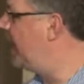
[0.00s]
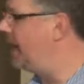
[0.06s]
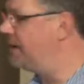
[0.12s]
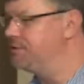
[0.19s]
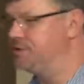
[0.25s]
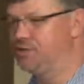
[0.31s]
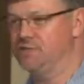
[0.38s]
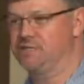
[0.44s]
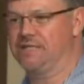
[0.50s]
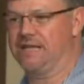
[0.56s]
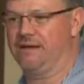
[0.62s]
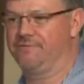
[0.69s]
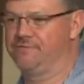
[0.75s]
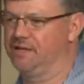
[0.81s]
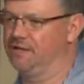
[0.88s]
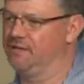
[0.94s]
and it was just
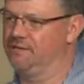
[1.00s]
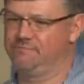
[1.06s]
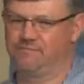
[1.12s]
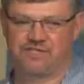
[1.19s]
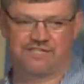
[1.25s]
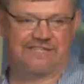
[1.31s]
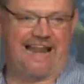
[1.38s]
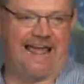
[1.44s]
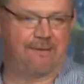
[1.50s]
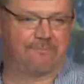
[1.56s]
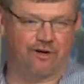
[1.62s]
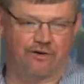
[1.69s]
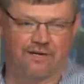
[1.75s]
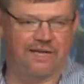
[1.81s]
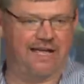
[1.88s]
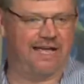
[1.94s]
after
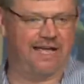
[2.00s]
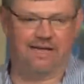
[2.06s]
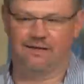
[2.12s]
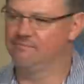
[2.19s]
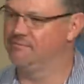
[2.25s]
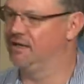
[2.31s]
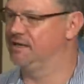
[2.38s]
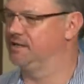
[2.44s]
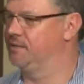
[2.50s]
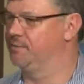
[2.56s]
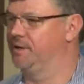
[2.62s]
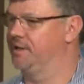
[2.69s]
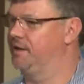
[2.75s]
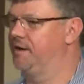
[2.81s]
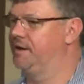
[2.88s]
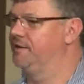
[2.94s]
Slammer had hit. I don't know
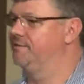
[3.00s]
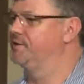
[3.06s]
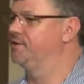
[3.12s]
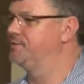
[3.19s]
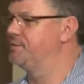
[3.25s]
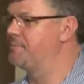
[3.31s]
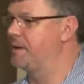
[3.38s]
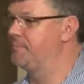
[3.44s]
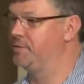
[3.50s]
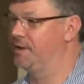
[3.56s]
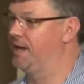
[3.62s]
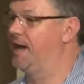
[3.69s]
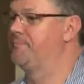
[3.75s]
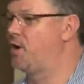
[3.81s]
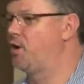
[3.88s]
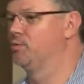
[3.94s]
whether any of you remember it.
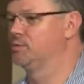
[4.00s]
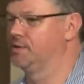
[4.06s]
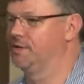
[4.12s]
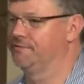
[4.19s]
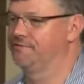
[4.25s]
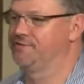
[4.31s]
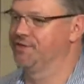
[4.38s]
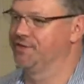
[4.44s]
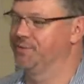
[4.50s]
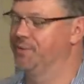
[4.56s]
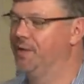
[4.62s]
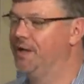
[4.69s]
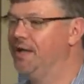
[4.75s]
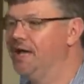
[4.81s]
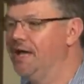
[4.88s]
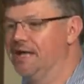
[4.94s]
I'm old enough to.
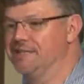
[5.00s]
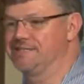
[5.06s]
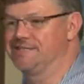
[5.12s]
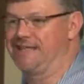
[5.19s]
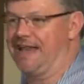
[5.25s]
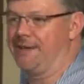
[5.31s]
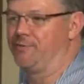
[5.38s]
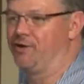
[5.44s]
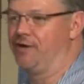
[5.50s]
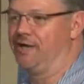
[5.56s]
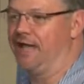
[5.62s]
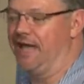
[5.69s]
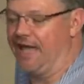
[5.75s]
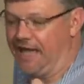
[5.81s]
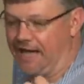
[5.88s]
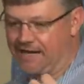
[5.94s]
And Slammer had
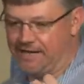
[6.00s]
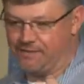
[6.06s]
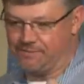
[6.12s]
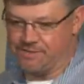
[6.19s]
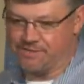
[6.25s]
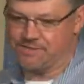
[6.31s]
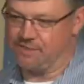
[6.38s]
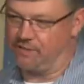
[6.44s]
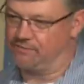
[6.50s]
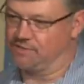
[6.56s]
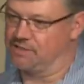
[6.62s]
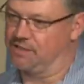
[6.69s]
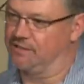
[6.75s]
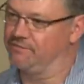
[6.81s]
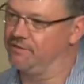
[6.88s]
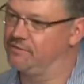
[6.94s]
hit, and it was
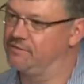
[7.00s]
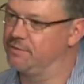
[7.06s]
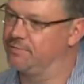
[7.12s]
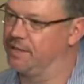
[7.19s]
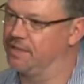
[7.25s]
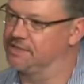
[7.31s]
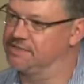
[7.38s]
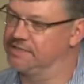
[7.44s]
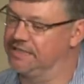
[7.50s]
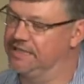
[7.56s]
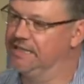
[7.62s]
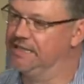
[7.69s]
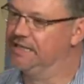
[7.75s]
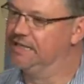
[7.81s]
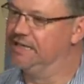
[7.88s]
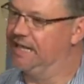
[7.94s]
obviously a vulnerability
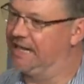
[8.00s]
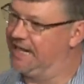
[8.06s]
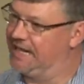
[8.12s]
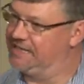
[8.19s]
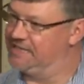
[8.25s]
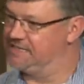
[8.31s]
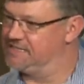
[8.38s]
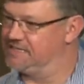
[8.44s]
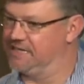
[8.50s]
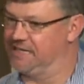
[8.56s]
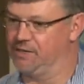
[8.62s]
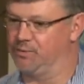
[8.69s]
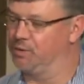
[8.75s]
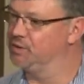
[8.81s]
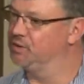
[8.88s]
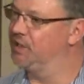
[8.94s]
in, in S
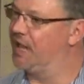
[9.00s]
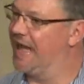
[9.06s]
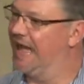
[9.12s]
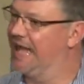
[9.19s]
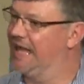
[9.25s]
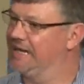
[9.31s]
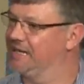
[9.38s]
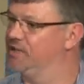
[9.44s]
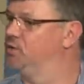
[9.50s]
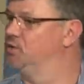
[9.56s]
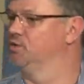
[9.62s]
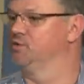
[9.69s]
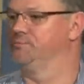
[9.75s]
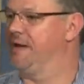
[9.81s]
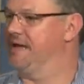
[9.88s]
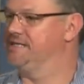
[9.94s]
Q L, and it
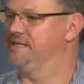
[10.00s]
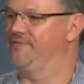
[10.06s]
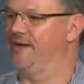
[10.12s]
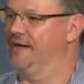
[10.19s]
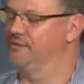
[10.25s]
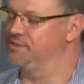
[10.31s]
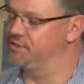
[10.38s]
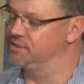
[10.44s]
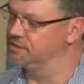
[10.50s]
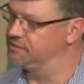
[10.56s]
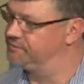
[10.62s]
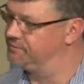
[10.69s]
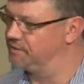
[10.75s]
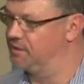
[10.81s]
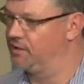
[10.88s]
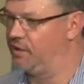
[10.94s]
caused massive outages
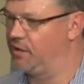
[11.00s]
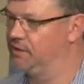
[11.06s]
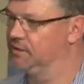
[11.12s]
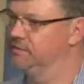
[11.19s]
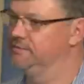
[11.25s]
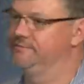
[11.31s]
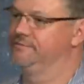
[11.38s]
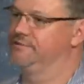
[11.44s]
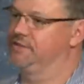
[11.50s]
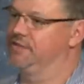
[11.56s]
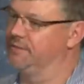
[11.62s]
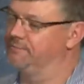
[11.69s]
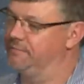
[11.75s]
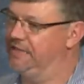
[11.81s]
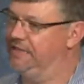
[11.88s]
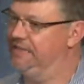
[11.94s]
for a lot of
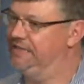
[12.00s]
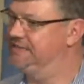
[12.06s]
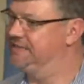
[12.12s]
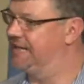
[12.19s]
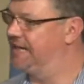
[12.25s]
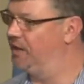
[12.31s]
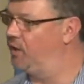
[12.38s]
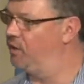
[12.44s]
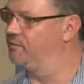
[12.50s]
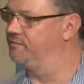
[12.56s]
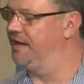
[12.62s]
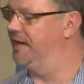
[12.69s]
companies and a lot of